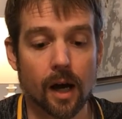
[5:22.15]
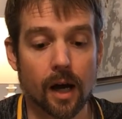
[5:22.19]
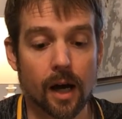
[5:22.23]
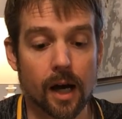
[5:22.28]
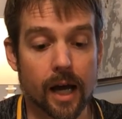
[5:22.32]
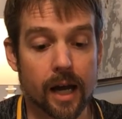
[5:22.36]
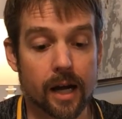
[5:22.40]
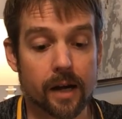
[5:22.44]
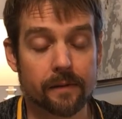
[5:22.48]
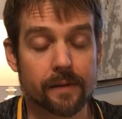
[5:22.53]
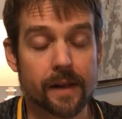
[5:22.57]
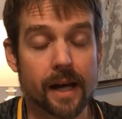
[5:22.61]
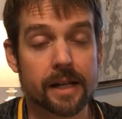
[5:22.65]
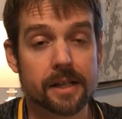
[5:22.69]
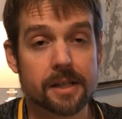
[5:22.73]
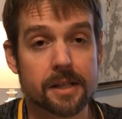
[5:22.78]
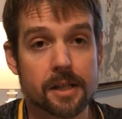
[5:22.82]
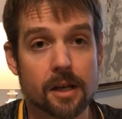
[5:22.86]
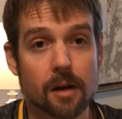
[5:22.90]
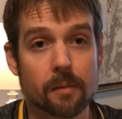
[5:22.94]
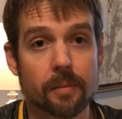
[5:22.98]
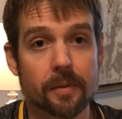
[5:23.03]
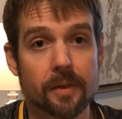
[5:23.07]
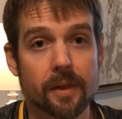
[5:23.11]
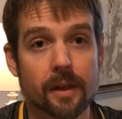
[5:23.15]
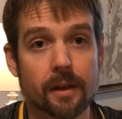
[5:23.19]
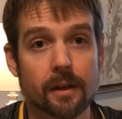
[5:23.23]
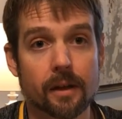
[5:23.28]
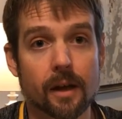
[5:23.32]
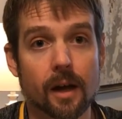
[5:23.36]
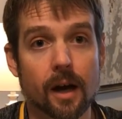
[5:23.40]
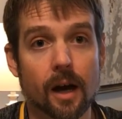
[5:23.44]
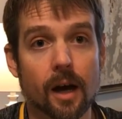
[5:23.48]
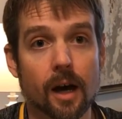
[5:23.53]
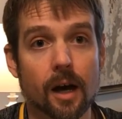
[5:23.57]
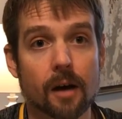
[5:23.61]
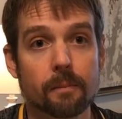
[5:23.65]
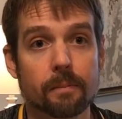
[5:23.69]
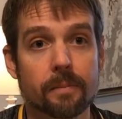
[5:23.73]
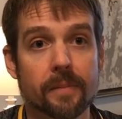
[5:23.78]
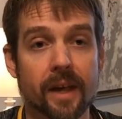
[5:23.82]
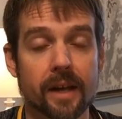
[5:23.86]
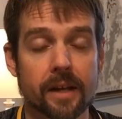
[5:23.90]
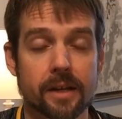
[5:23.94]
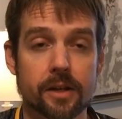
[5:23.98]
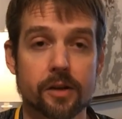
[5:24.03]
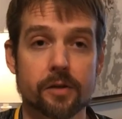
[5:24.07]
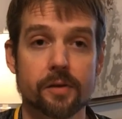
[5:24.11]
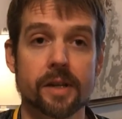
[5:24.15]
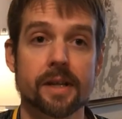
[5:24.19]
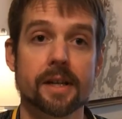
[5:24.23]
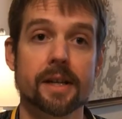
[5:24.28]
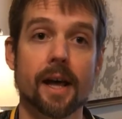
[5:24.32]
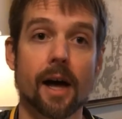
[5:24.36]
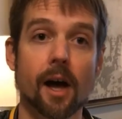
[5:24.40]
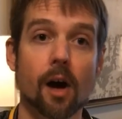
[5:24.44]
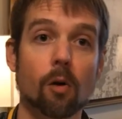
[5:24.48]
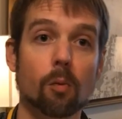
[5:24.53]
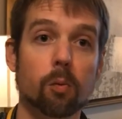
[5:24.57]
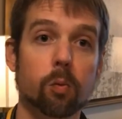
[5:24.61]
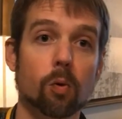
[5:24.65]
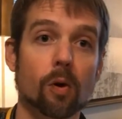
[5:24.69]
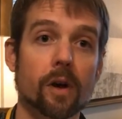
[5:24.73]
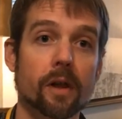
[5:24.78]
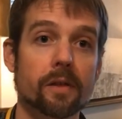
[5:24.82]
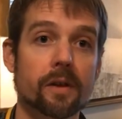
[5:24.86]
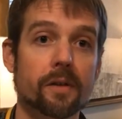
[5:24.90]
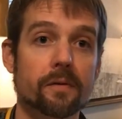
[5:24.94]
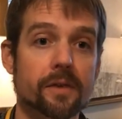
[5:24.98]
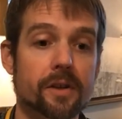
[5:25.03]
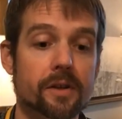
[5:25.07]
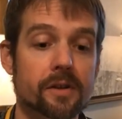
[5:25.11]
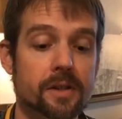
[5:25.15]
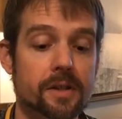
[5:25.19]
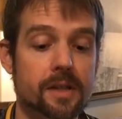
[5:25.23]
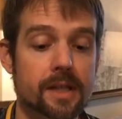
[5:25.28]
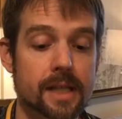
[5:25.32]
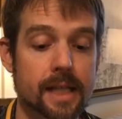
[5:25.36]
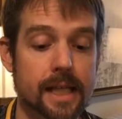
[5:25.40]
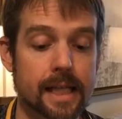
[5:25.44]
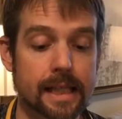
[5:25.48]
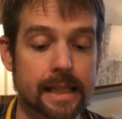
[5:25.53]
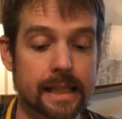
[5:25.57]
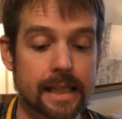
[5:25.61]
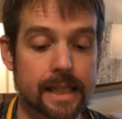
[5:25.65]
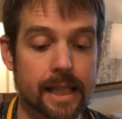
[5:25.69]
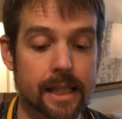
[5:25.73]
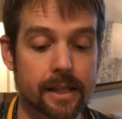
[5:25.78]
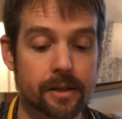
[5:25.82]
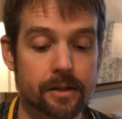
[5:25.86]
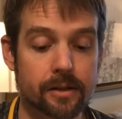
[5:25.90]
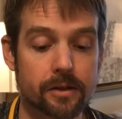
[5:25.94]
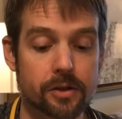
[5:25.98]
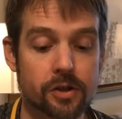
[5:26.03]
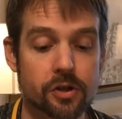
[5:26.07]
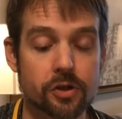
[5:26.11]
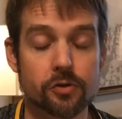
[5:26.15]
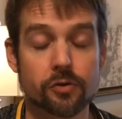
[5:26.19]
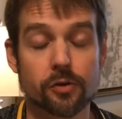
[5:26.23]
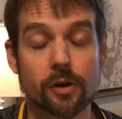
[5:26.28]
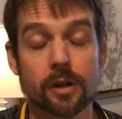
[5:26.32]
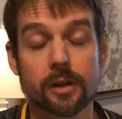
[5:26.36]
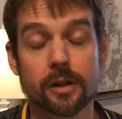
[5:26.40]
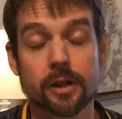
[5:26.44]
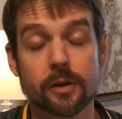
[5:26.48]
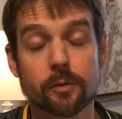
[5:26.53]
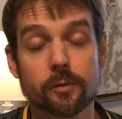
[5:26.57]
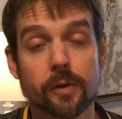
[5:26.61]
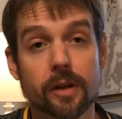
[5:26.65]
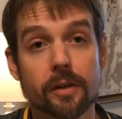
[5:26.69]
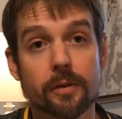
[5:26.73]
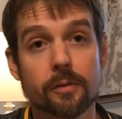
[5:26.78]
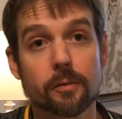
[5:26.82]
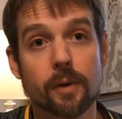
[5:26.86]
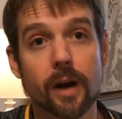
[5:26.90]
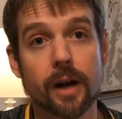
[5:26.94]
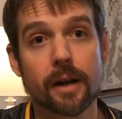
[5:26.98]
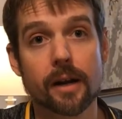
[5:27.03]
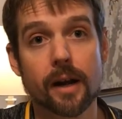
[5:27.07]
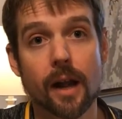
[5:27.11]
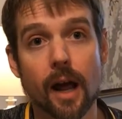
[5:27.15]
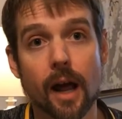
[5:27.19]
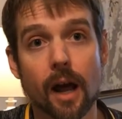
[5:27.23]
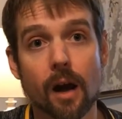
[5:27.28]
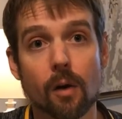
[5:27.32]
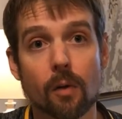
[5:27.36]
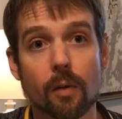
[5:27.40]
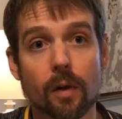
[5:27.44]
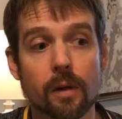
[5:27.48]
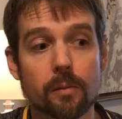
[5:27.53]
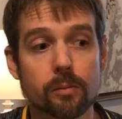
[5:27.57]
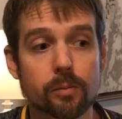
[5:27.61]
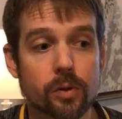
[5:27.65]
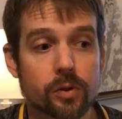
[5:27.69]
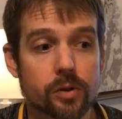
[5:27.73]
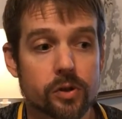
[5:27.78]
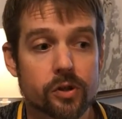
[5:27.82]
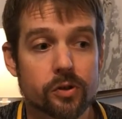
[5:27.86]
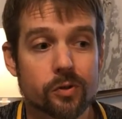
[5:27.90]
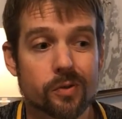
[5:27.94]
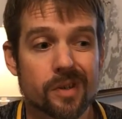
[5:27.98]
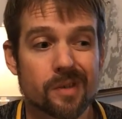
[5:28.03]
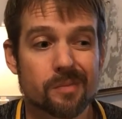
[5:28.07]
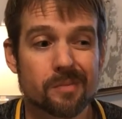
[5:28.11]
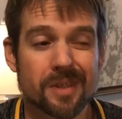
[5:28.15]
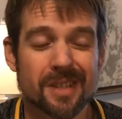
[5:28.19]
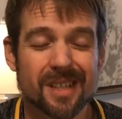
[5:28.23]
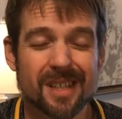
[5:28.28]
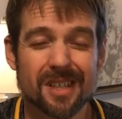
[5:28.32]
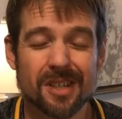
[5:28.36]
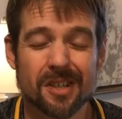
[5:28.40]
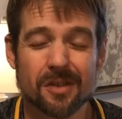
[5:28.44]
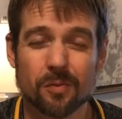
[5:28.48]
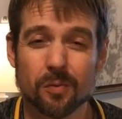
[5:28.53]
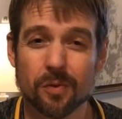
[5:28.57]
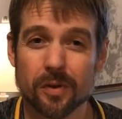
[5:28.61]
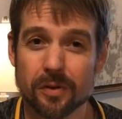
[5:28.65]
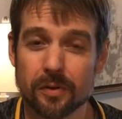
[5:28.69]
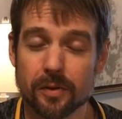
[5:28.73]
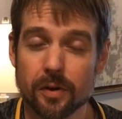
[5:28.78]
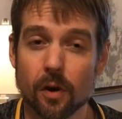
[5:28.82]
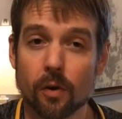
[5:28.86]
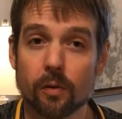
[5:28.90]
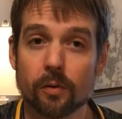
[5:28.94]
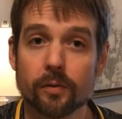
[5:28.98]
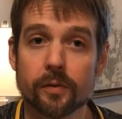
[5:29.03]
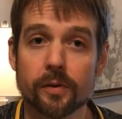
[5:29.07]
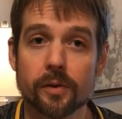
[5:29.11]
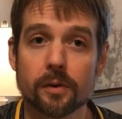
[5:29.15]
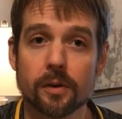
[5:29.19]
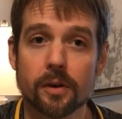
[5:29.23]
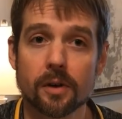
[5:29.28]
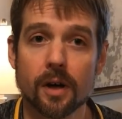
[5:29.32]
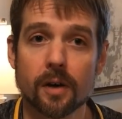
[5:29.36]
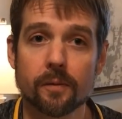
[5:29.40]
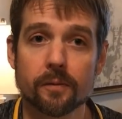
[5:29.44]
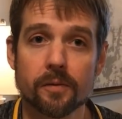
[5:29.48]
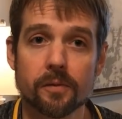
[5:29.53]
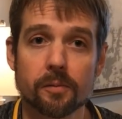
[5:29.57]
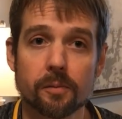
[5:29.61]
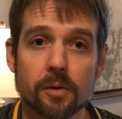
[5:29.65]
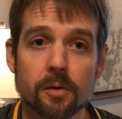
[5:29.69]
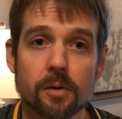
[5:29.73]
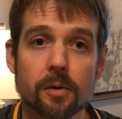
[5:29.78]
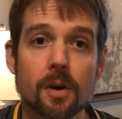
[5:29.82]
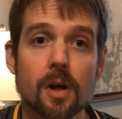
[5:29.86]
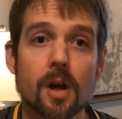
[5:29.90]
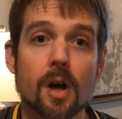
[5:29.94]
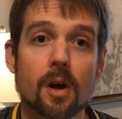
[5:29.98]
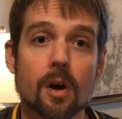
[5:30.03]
And if that's something that you need help with, if there's things that you're struggling with right now that put you in a position where you don't feel comfortable,